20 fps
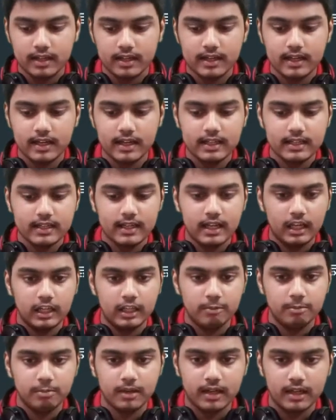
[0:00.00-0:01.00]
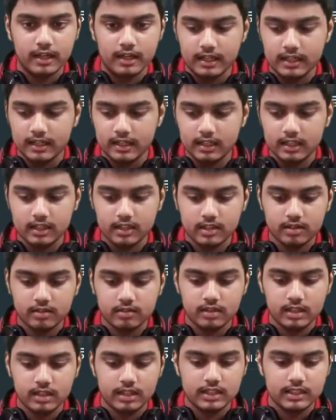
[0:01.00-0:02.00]
get type, and here
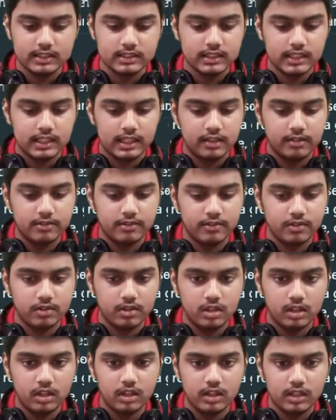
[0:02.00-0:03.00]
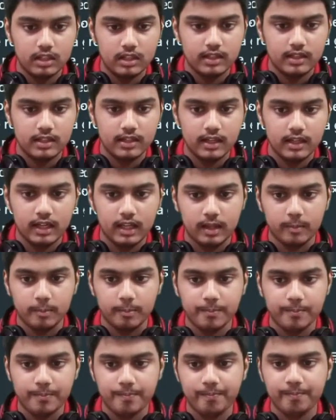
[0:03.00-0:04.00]
I'll just write full
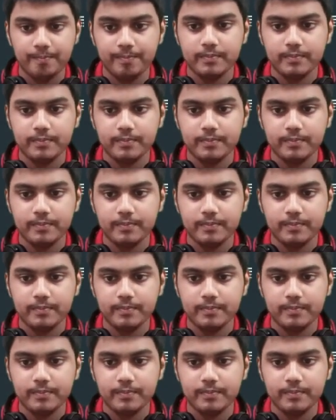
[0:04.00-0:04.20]
name.